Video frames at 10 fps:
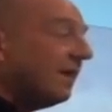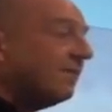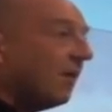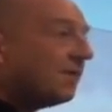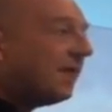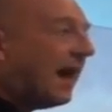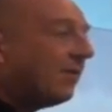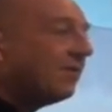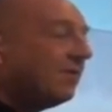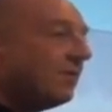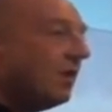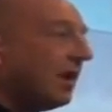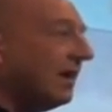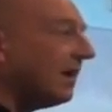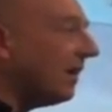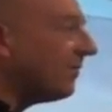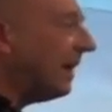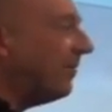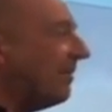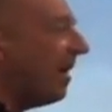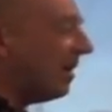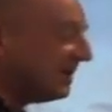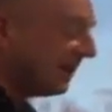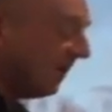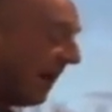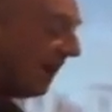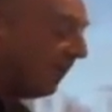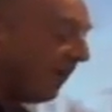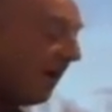if not thousands, of working class people marching around.